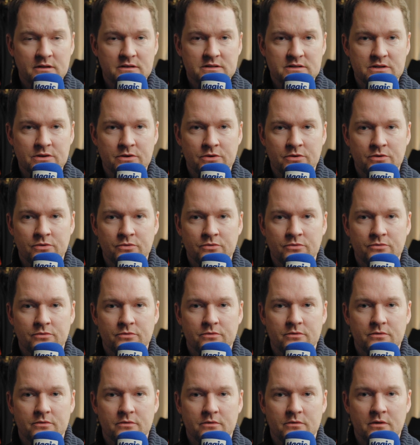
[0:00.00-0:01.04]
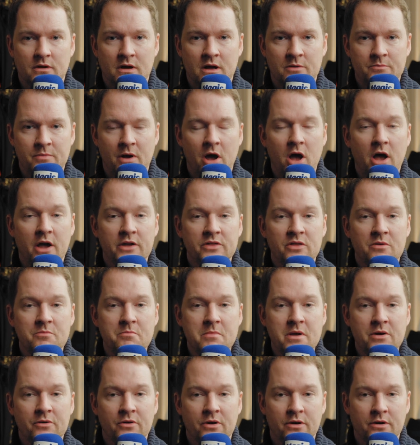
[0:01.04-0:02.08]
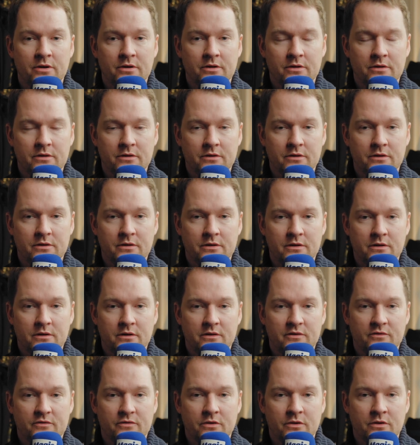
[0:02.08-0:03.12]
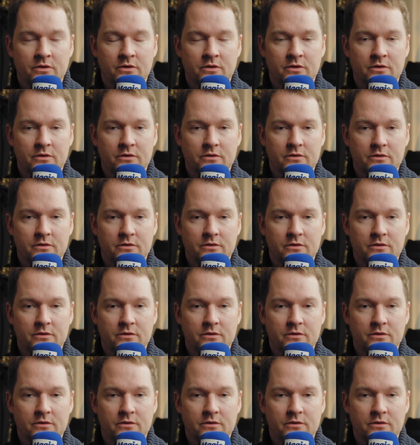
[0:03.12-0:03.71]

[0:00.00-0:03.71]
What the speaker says: So I'm behind the mirror for